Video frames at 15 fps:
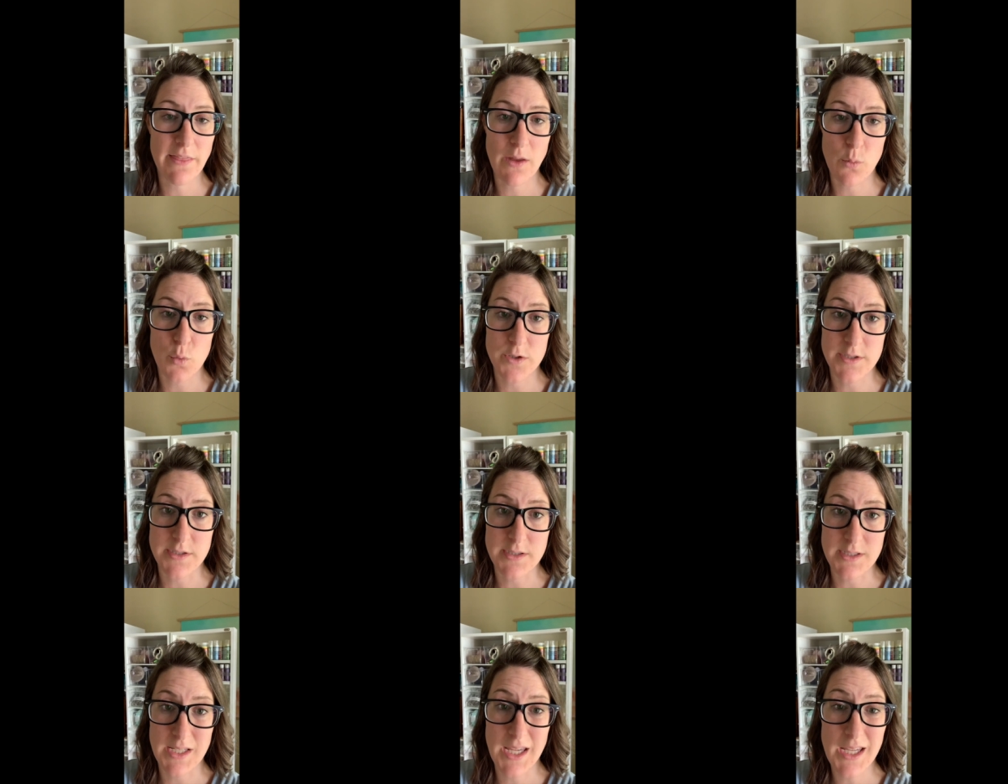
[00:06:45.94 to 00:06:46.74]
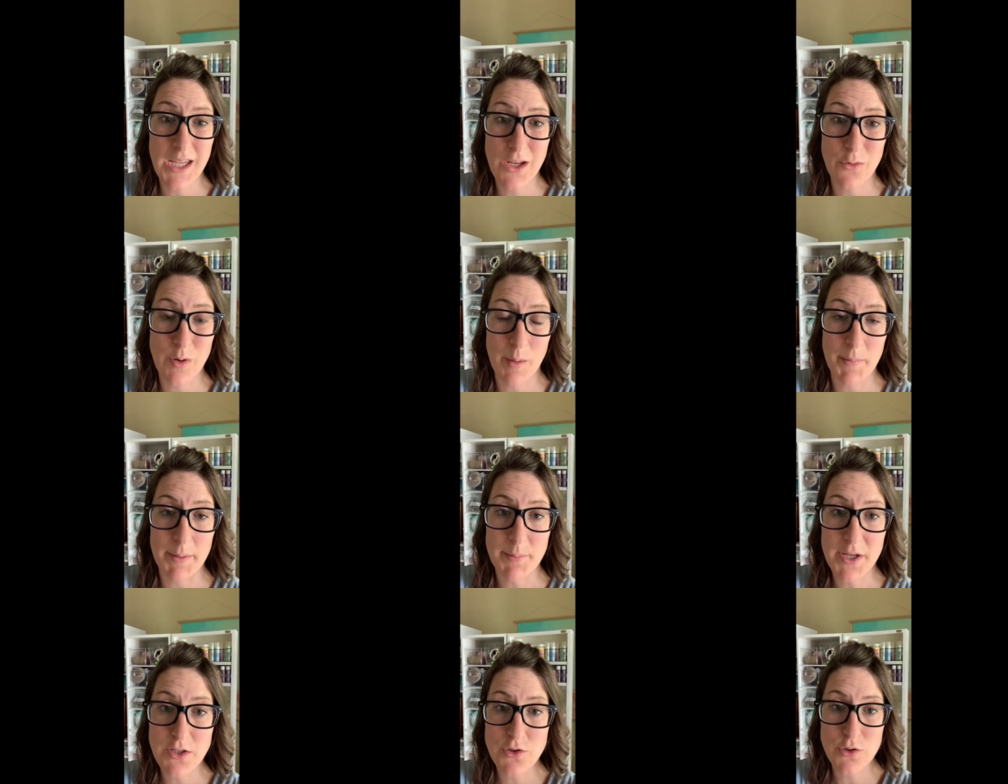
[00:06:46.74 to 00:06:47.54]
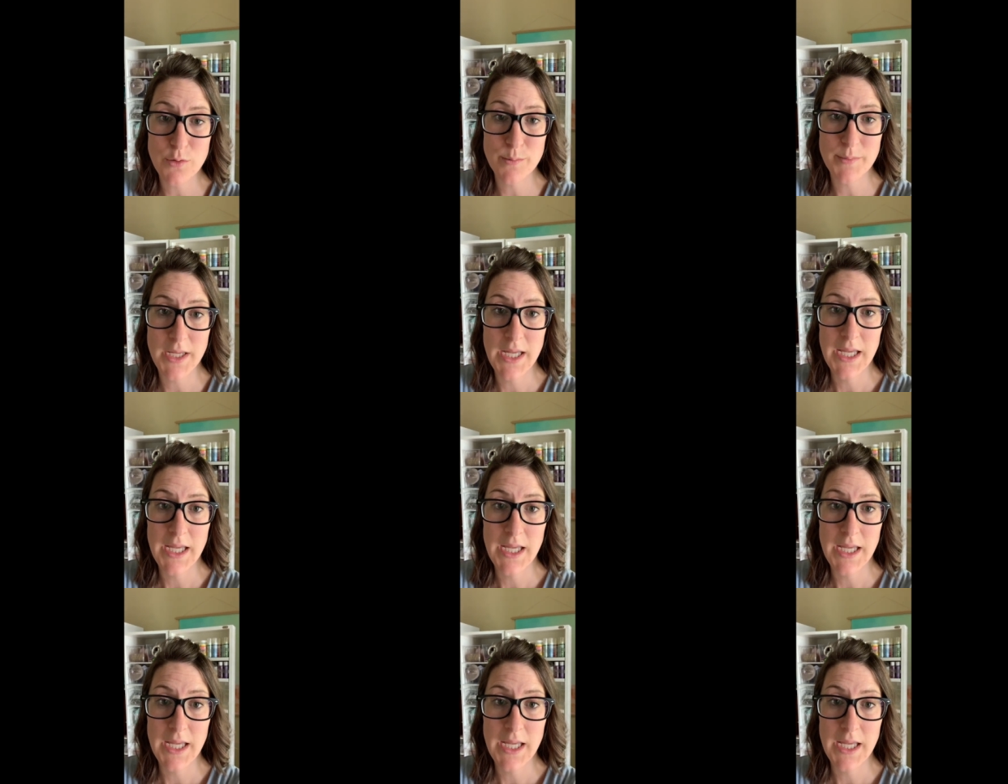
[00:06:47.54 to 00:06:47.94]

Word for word: that was kicking around my bedroom.